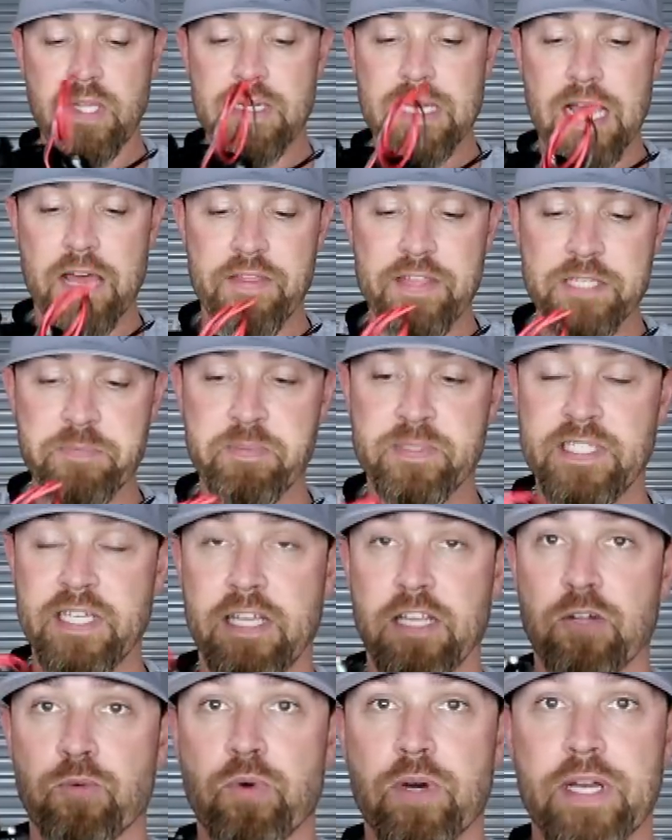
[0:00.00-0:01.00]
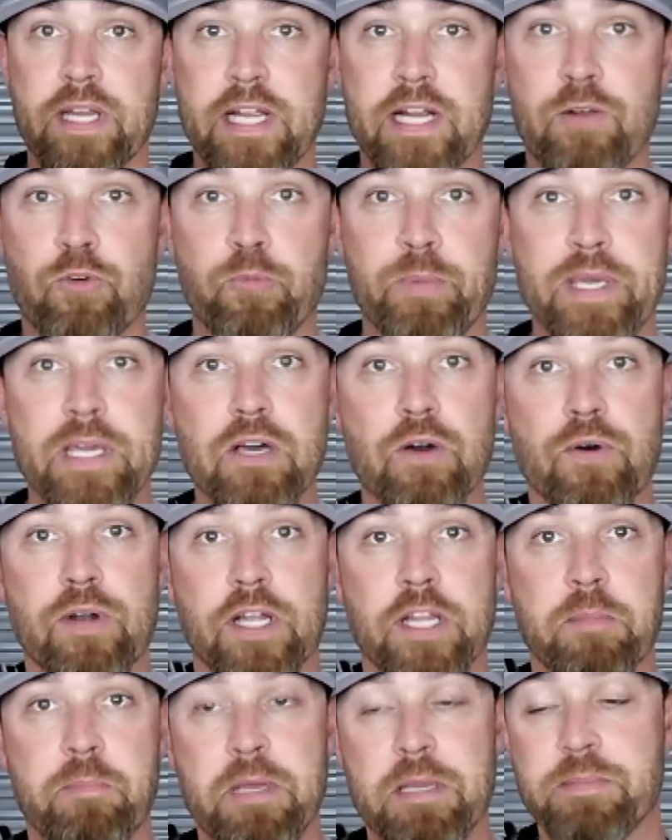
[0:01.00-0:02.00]
Now this particular one here will be going
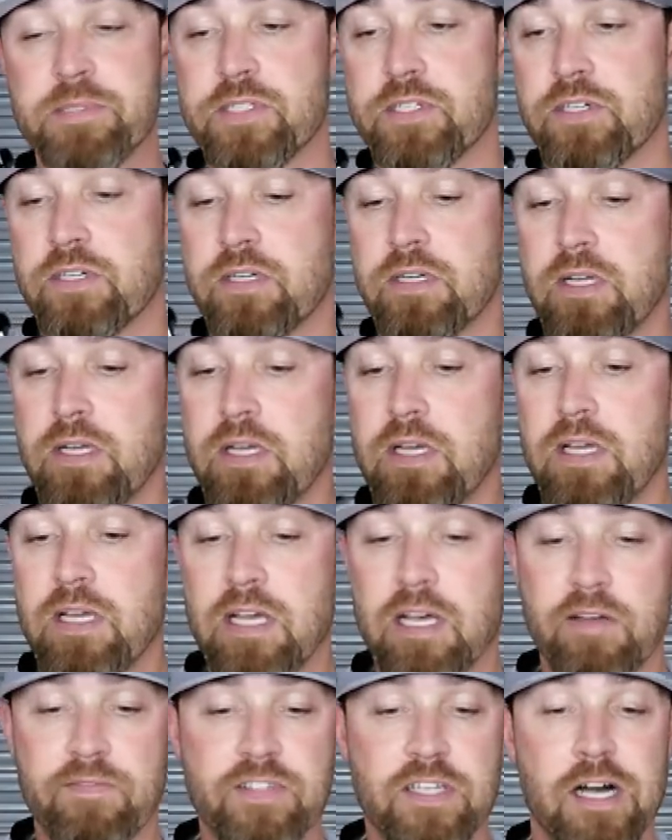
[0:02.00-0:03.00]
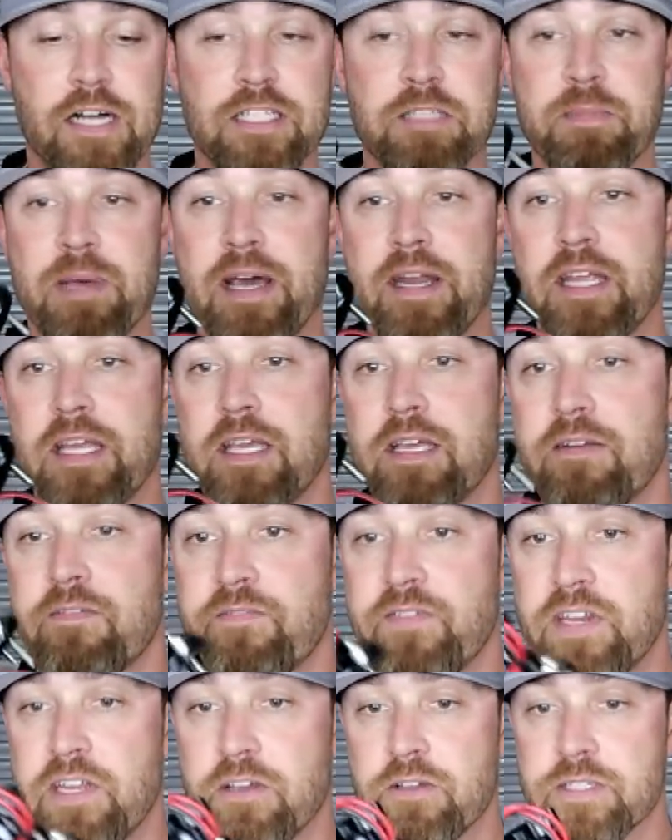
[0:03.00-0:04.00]
on the Bibster. I've talked about it in
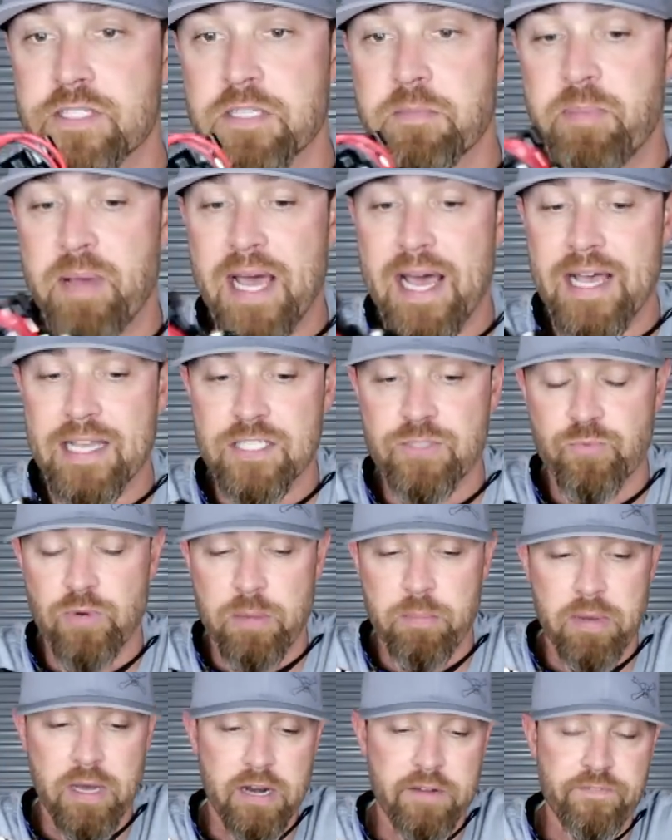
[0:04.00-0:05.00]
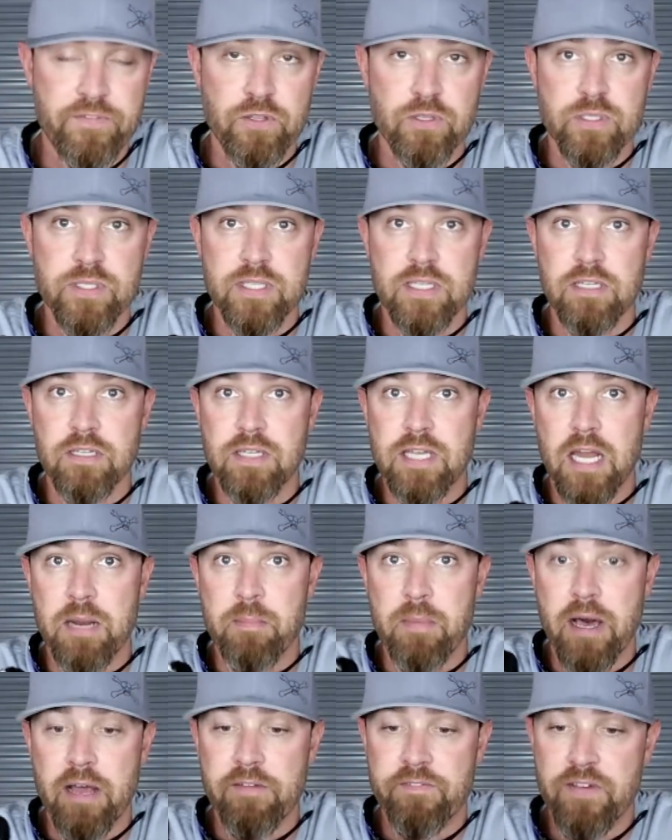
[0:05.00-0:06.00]
videos in the past where I bought a fuel cell, kind
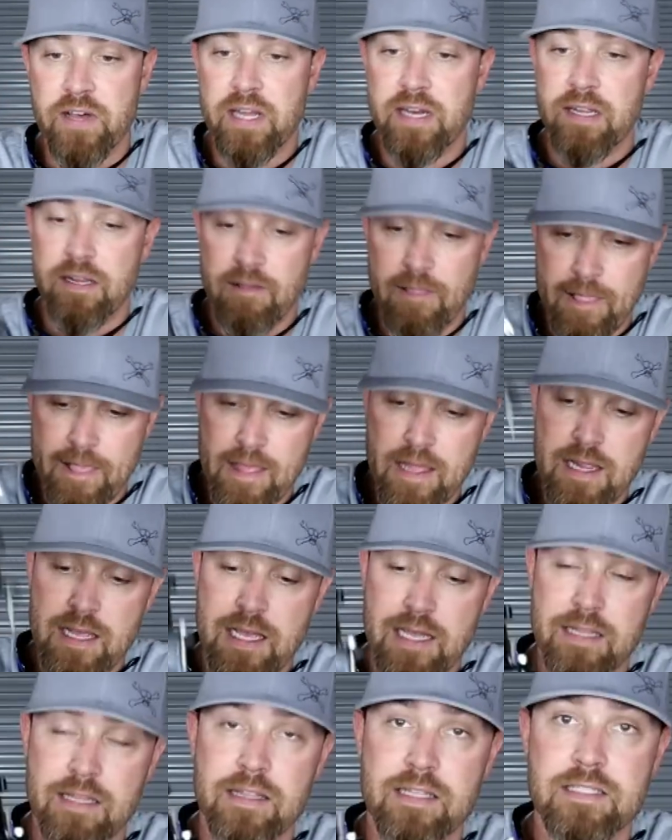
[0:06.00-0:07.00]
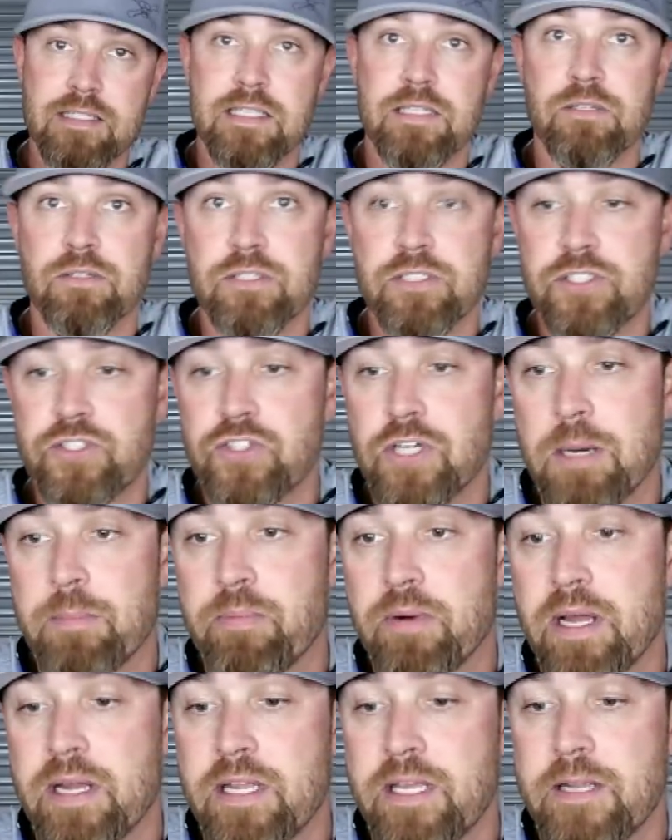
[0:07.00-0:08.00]
of modified it, and then this thing will just
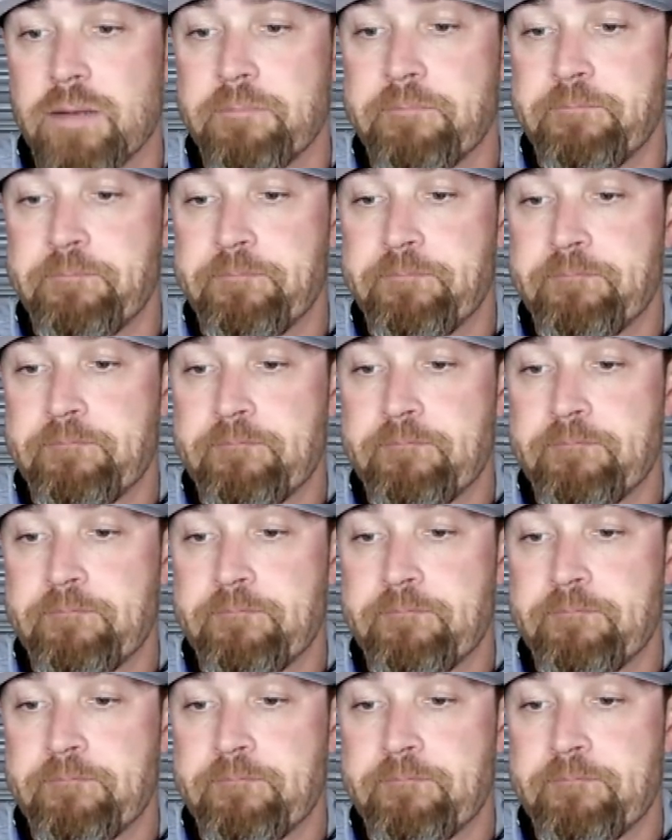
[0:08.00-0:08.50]
drop right in.